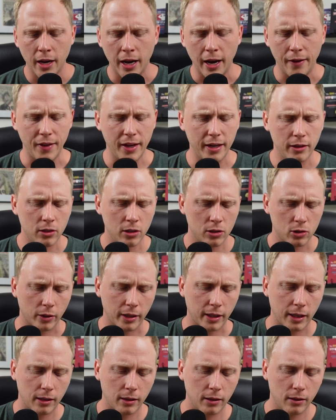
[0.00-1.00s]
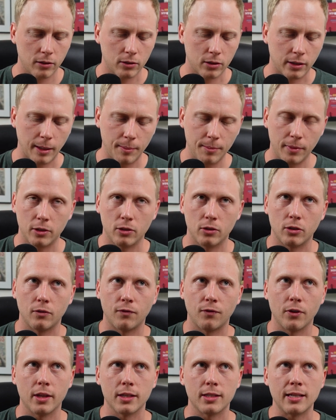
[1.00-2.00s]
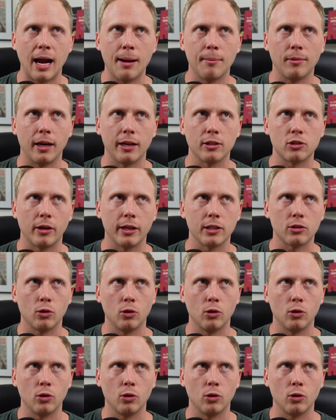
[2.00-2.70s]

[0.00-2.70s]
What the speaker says: And then, give for the timelines, right?